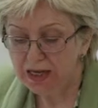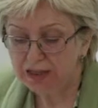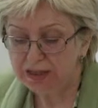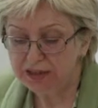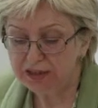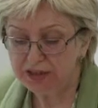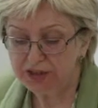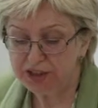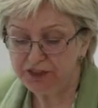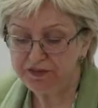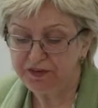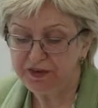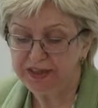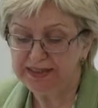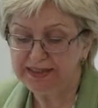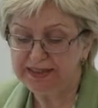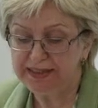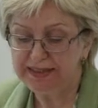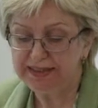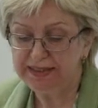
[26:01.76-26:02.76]
the
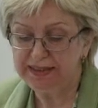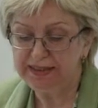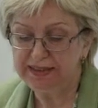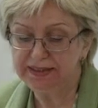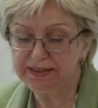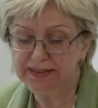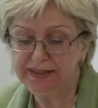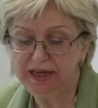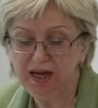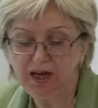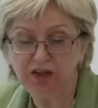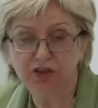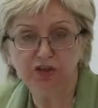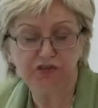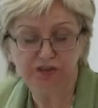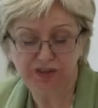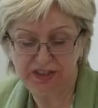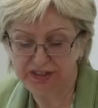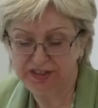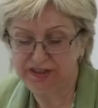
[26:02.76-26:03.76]
differences in the style
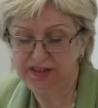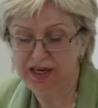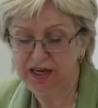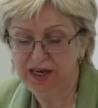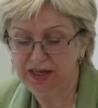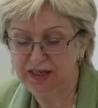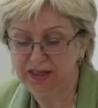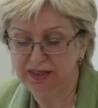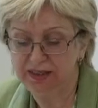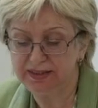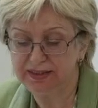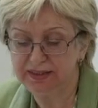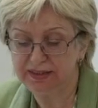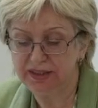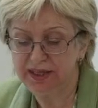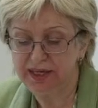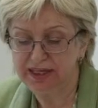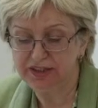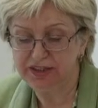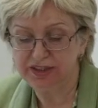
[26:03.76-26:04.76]
of these dialogues
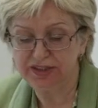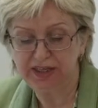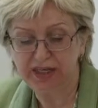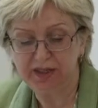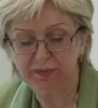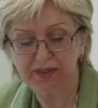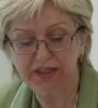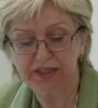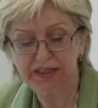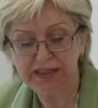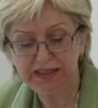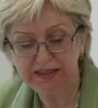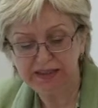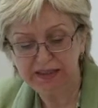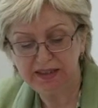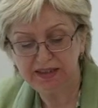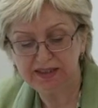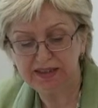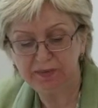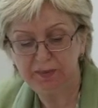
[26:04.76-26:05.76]
and letters can be
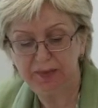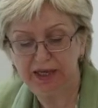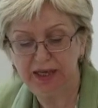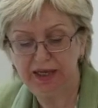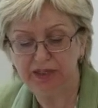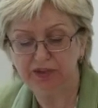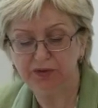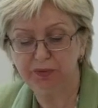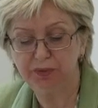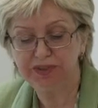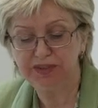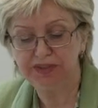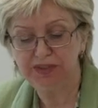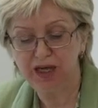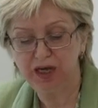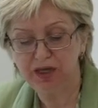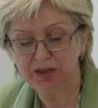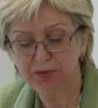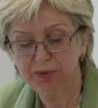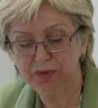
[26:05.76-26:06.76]
easily explained if we
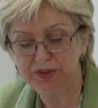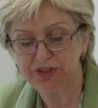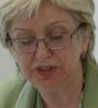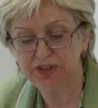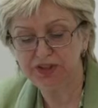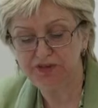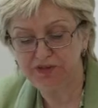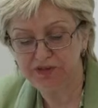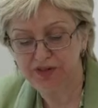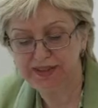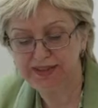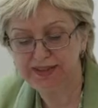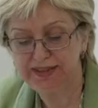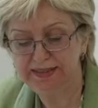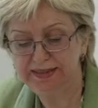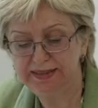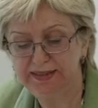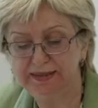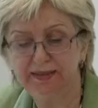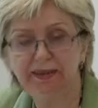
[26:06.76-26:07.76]
start with the
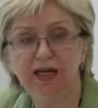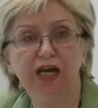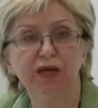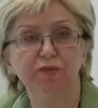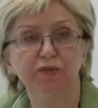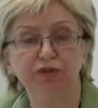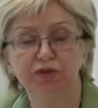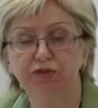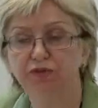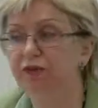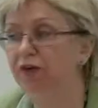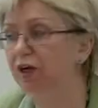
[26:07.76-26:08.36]
differences in types of